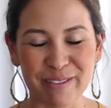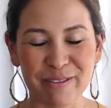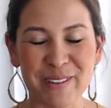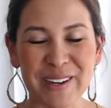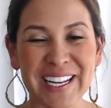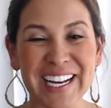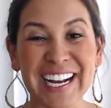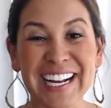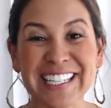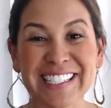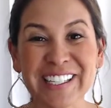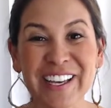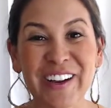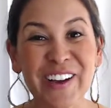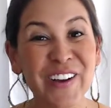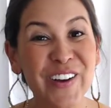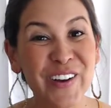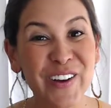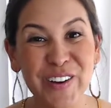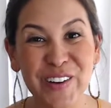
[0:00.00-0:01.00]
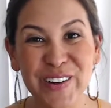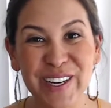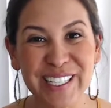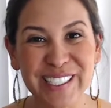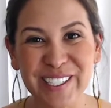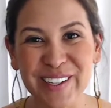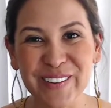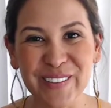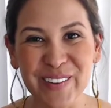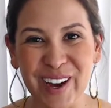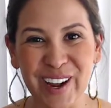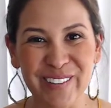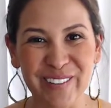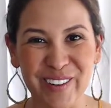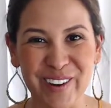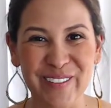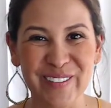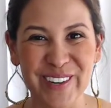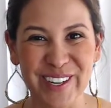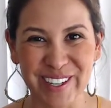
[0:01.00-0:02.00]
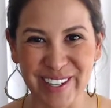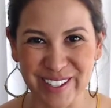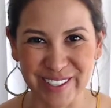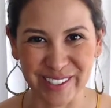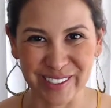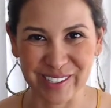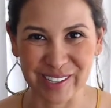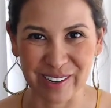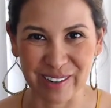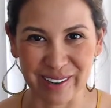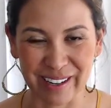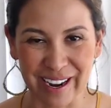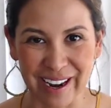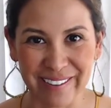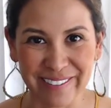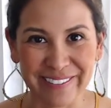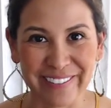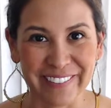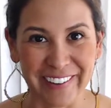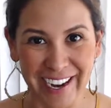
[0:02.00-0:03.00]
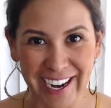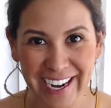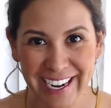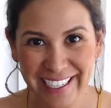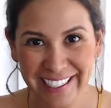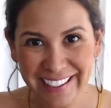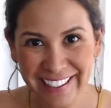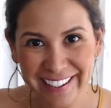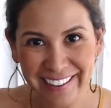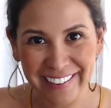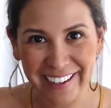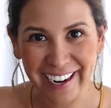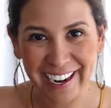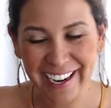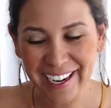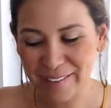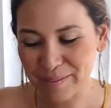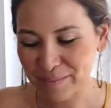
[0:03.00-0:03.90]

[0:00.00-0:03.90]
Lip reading: because who doesn't want more miracles in their life, right? Okay.